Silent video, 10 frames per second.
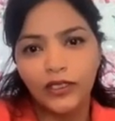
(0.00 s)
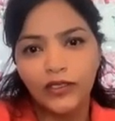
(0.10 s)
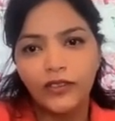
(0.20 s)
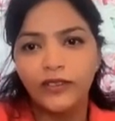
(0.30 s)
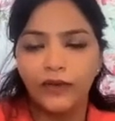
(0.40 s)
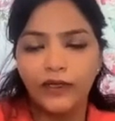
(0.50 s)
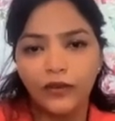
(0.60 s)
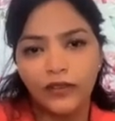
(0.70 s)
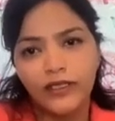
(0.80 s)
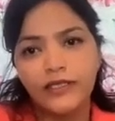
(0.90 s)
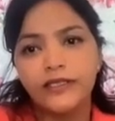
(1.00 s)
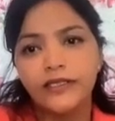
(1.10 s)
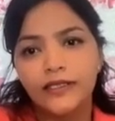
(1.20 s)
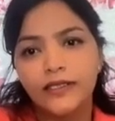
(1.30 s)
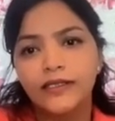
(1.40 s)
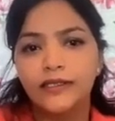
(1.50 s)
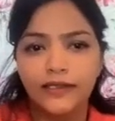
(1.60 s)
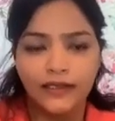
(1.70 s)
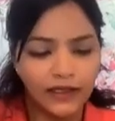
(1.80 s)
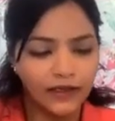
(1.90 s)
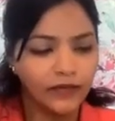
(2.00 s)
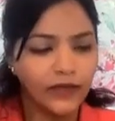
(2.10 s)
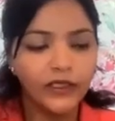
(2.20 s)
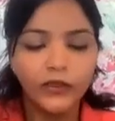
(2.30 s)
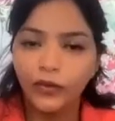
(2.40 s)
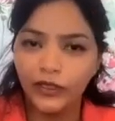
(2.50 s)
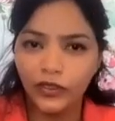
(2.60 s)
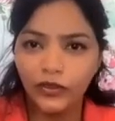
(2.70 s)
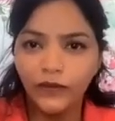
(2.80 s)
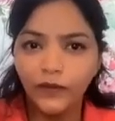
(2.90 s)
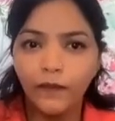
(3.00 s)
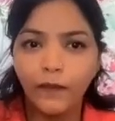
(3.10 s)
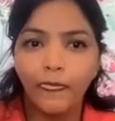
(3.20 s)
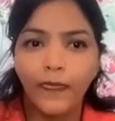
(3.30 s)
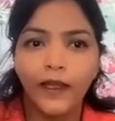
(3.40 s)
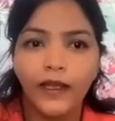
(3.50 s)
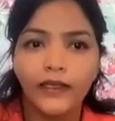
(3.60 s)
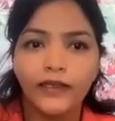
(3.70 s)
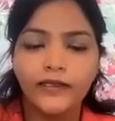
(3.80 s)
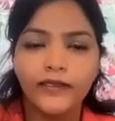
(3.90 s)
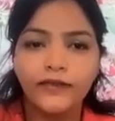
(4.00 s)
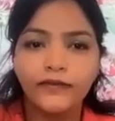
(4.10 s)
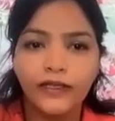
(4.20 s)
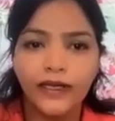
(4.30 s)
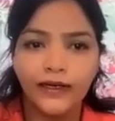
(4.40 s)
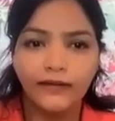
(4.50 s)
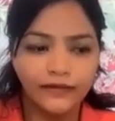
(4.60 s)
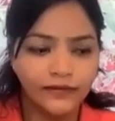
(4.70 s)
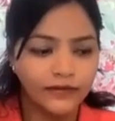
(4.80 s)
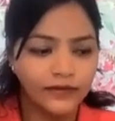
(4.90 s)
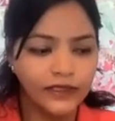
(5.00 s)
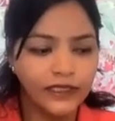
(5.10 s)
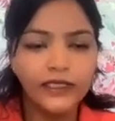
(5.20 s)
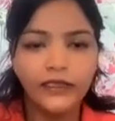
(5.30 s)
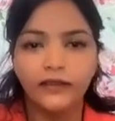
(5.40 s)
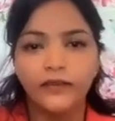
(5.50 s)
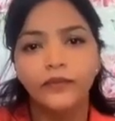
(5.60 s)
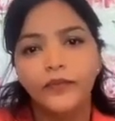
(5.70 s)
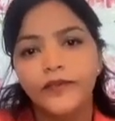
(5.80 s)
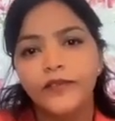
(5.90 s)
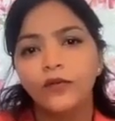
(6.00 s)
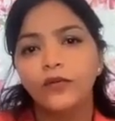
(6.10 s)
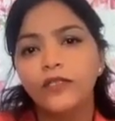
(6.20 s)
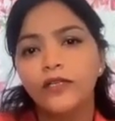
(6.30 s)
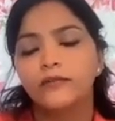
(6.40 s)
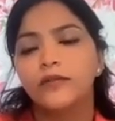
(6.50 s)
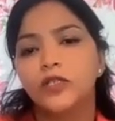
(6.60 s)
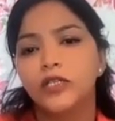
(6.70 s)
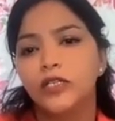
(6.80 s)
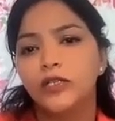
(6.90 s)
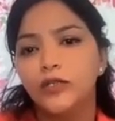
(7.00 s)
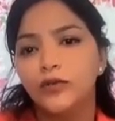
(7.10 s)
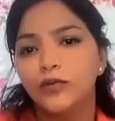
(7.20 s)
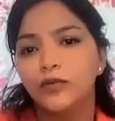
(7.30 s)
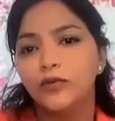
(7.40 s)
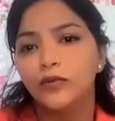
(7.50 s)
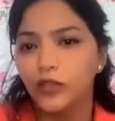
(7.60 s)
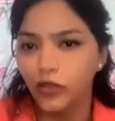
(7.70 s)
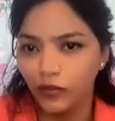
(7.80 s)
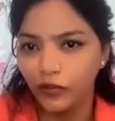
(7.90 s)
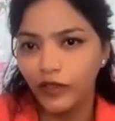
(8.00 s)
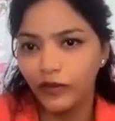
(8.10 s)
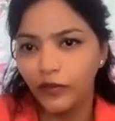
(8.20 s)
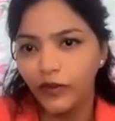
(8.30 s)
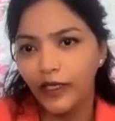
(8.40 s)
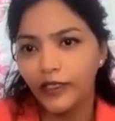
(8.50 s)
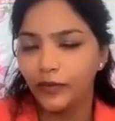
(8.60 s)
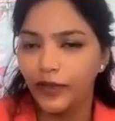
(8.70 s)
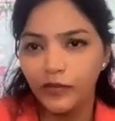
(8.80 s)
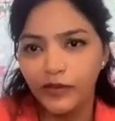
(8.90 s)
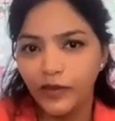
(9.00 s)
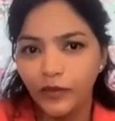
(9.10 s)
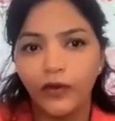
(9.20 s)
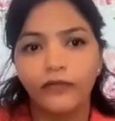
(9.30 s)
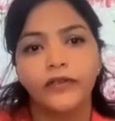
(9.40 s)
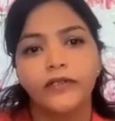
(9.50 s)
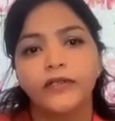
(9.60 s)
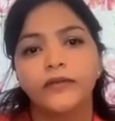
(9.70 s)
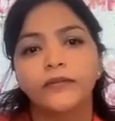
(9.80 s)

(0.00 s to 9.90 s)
Actually, why not? Let's discuss another question. And this time we have a dealer sold a machine to a shopkeeper at 20% profit.